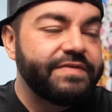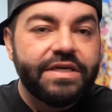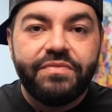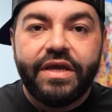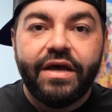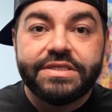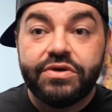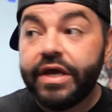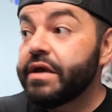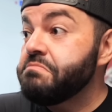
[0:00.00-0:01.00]
something else? And
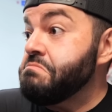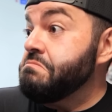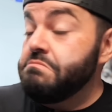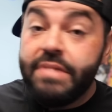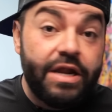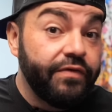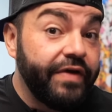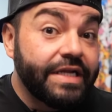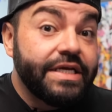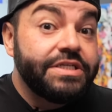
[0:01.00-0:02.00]
you're like, matter of
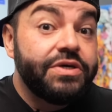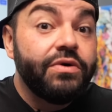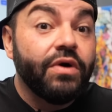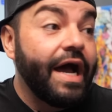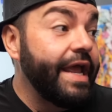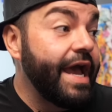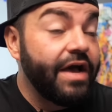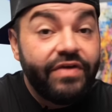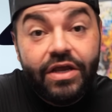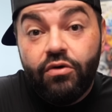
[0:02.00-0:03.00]
fact, I do. I
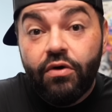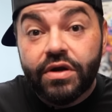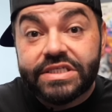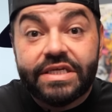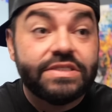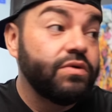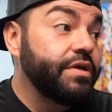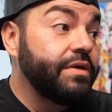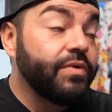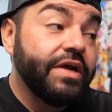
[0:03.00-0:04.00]
have a course. It's
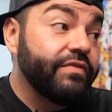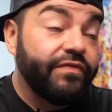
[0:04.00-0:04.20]
only whatever,